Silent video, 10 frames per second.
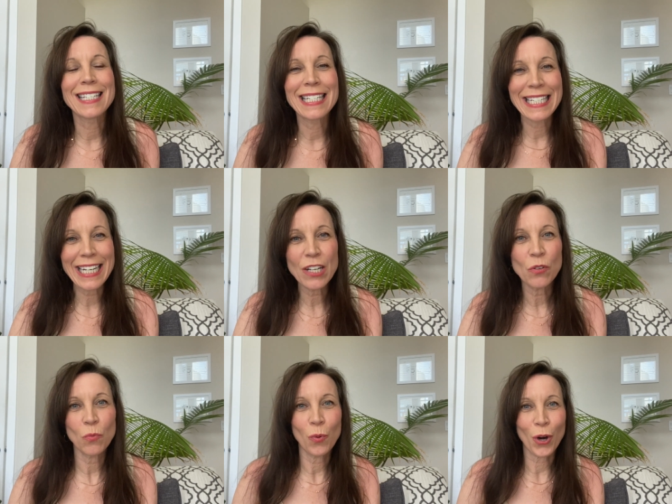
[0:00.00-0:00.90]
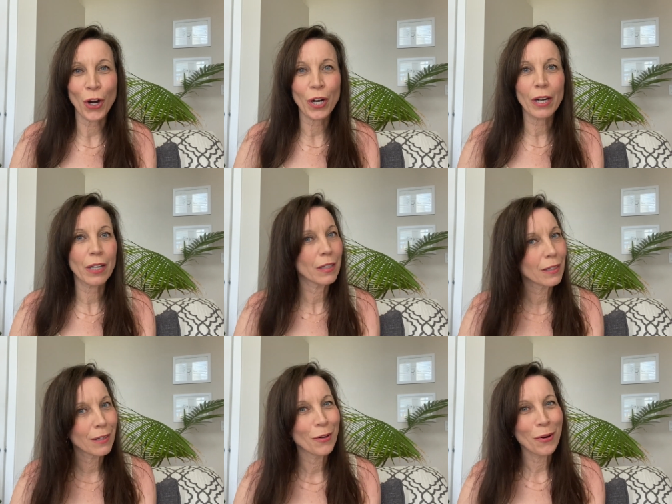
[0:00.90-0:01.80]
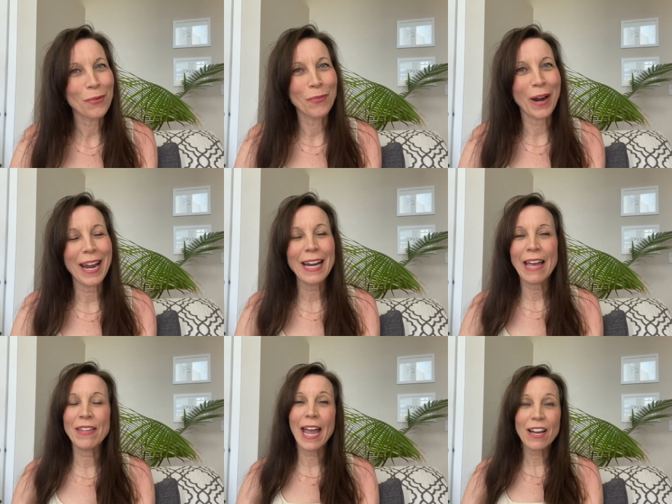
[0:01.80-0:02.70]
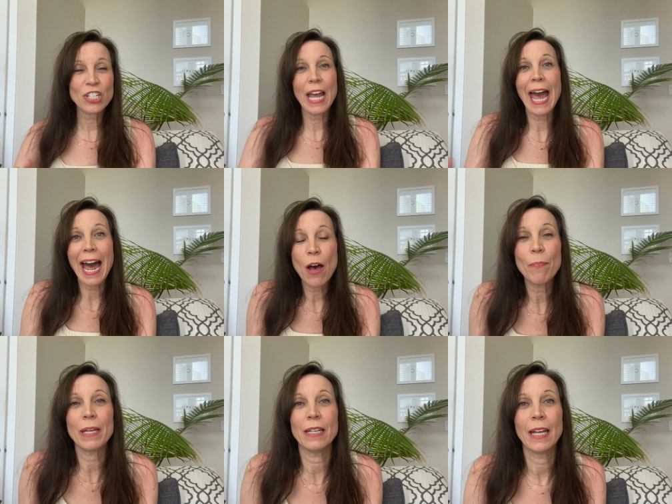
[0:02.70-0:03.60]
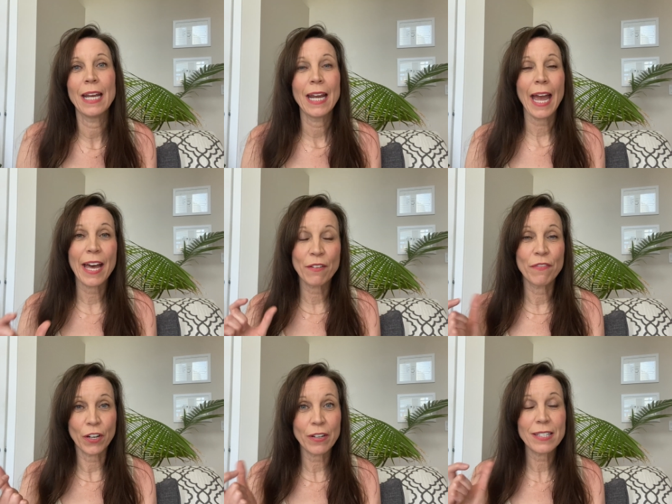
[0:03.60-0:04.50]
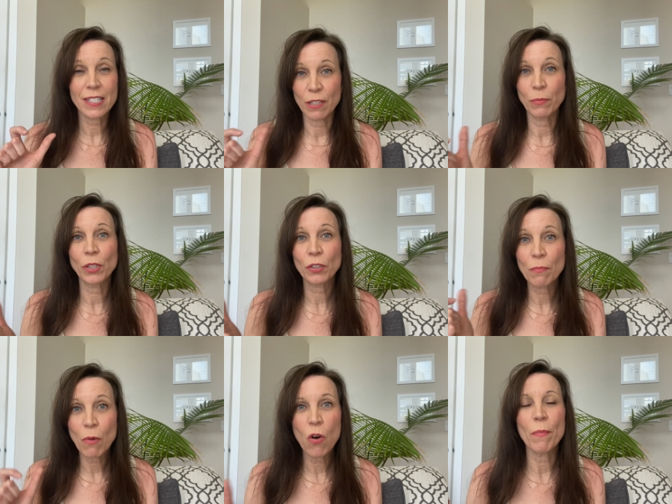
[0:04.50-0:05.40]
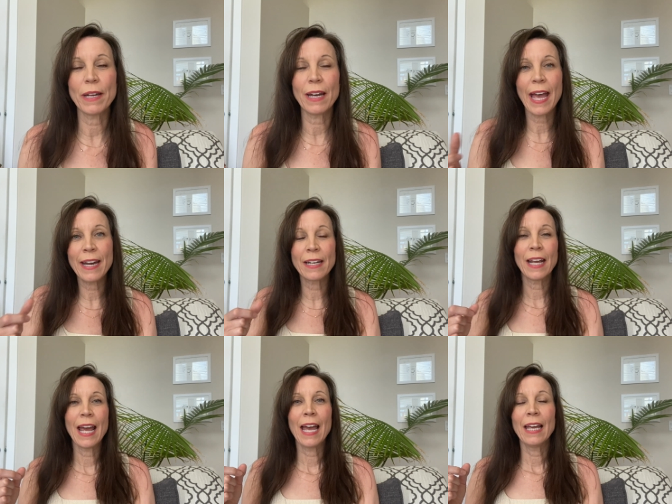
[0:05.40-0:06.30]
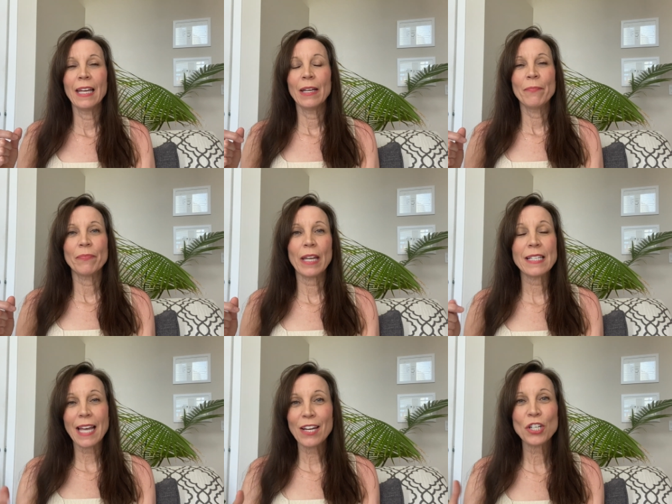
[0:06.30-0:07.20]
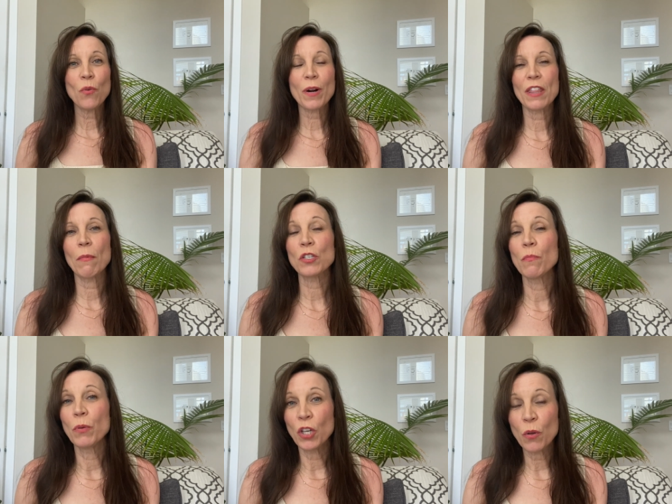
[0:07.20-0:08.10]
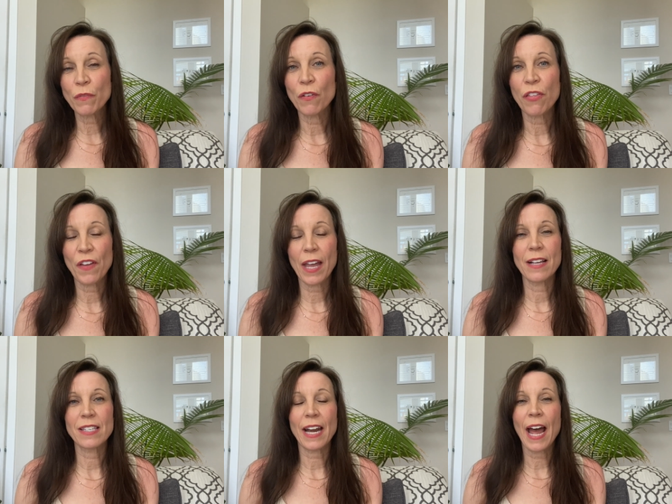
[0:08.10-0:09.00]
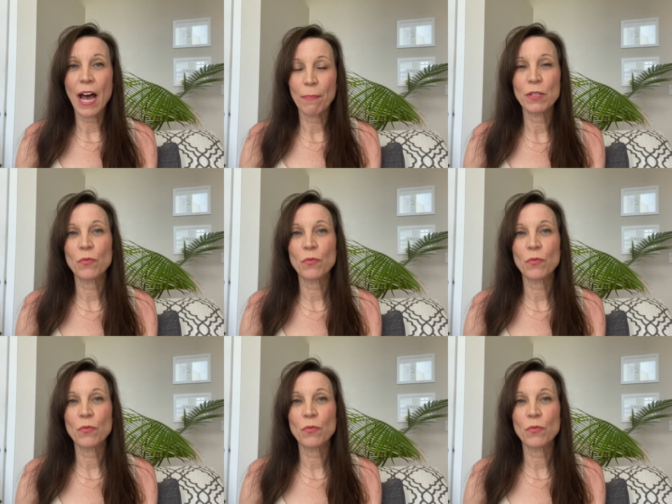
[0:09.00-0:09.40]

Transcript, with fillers: didn't work, right? And they actually happen at a very similar moment. And it's actually one of the most beautiful things that happens